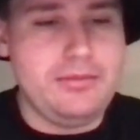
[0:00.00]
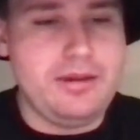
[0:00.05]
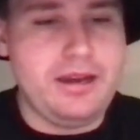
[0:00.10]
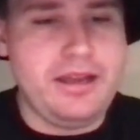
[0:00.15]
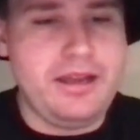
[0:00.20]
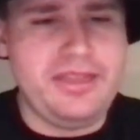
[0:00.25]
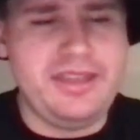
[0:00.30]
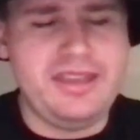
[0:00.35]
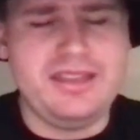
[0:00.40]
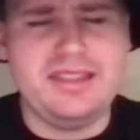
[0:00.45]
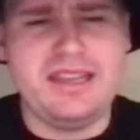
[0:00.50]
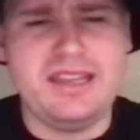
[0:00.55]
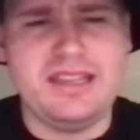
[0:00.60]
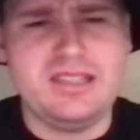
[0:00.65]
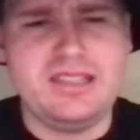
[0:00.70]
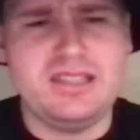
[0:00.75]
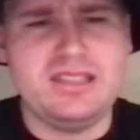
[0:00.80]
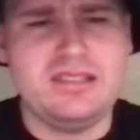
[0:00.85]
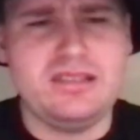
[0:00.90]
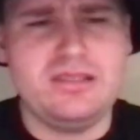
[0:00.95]
I think
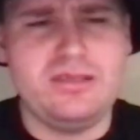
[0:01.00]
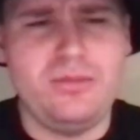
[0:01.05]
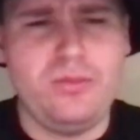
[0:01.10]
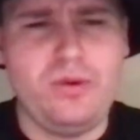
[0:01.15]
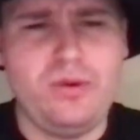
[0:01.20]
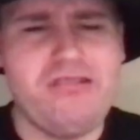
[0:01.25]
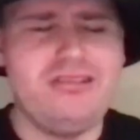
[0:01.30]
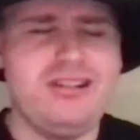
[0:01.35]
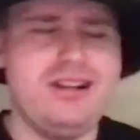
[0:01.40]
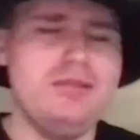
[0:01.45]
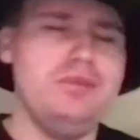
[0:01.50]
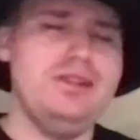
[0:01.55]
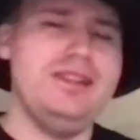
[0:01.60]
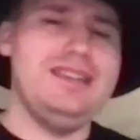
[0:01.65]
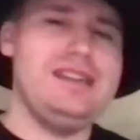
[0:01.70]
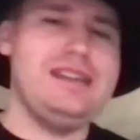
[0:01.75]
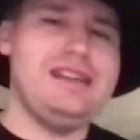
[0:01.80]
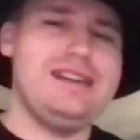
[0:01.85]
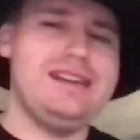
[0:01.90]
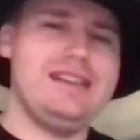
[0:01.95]
that's where I'm
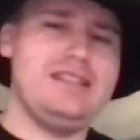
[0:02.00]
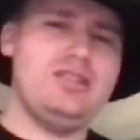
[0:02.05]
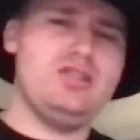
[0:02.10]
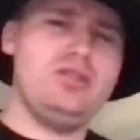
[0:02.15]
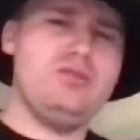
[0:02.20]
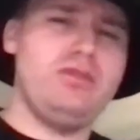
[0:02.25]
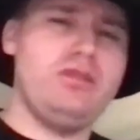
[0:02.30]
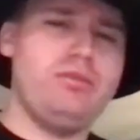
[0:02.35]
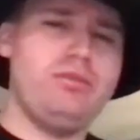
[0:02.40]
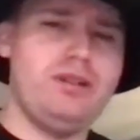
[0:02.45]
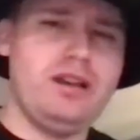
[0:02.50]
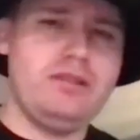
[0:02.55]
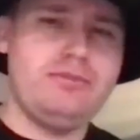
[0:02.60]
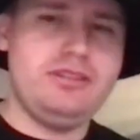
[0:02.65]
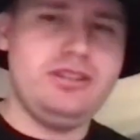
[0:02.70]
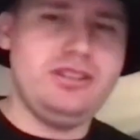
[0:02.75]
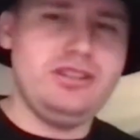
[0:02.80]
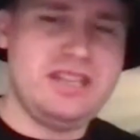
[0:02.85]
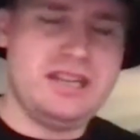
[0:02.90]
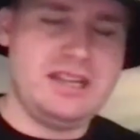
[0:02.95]
leading into with my
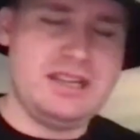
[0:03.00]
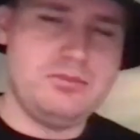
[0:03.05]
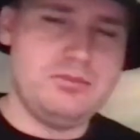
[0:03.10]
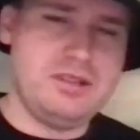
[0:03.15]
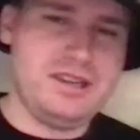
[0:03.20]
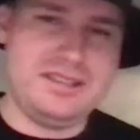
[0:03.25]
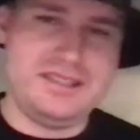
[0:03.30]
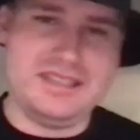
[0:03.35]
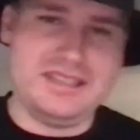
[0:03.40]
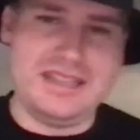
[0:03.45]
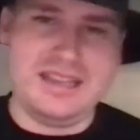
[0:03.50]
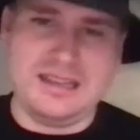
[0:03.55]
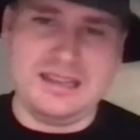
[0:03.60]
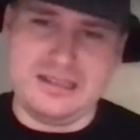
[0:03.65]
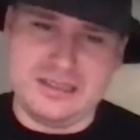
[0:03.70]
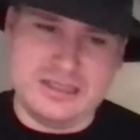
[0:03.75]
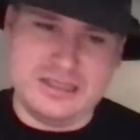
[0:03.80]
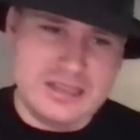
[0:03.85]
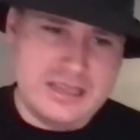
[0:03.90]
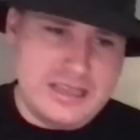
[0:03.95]
music and my
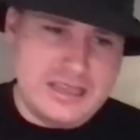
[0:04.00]
sound